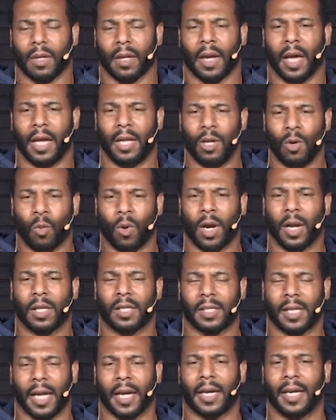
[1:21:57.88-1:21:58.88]
and you want to
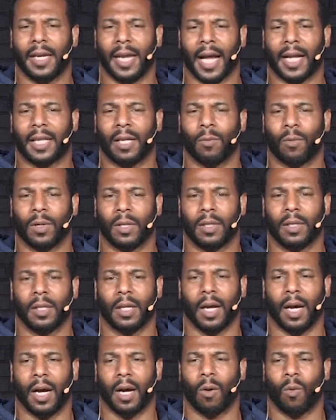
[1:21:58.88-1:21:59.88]
stay connected with
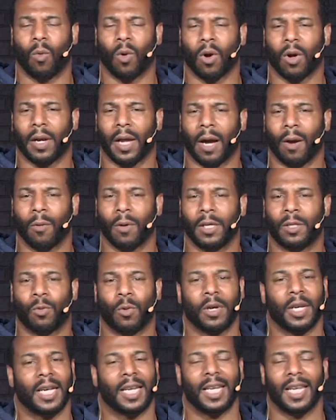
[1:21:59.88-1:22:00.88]
World Outreach,
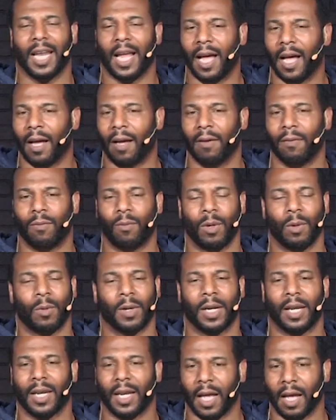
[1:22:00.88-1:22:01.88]
we would
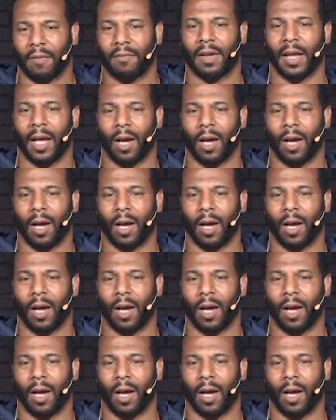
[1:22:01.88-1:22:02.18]
love to